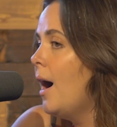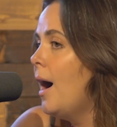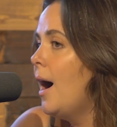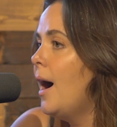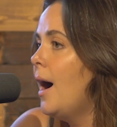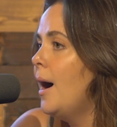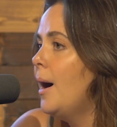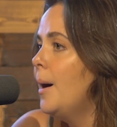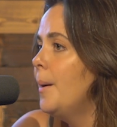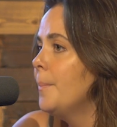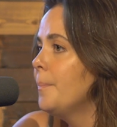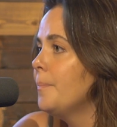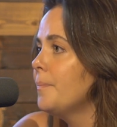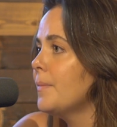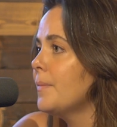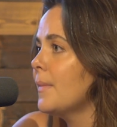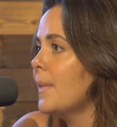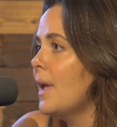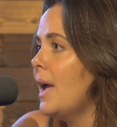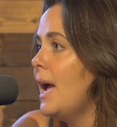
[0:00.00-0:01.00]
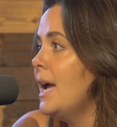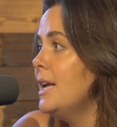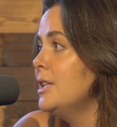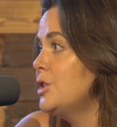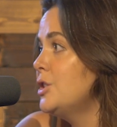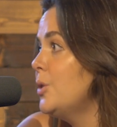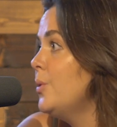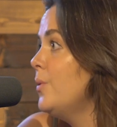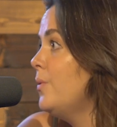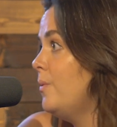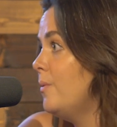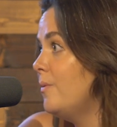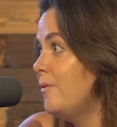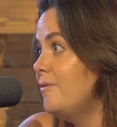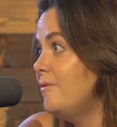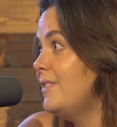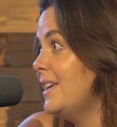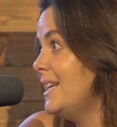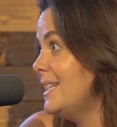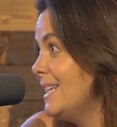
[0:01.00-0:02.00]
And so
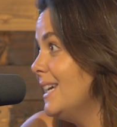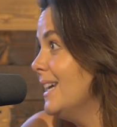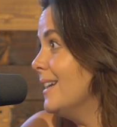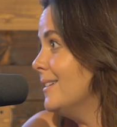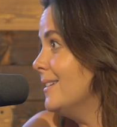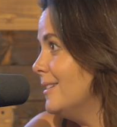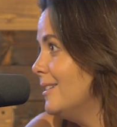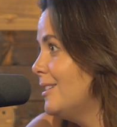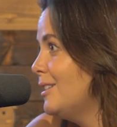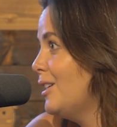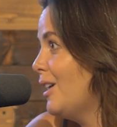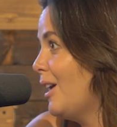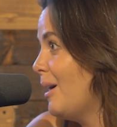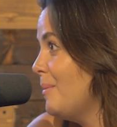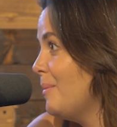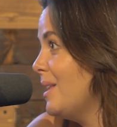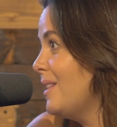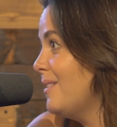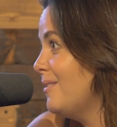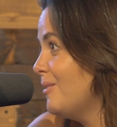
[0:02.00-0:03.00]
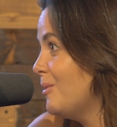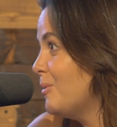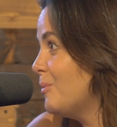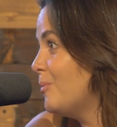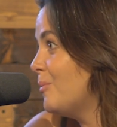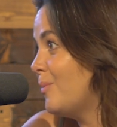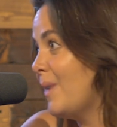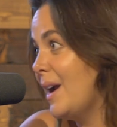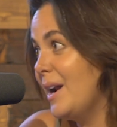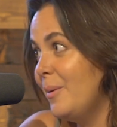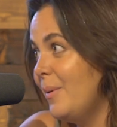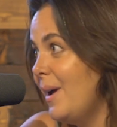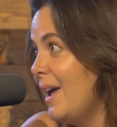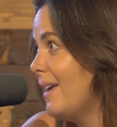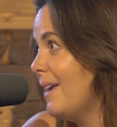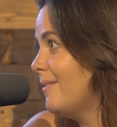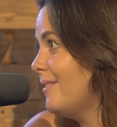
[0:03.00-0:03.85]
they did. Yeah, I mean, right away.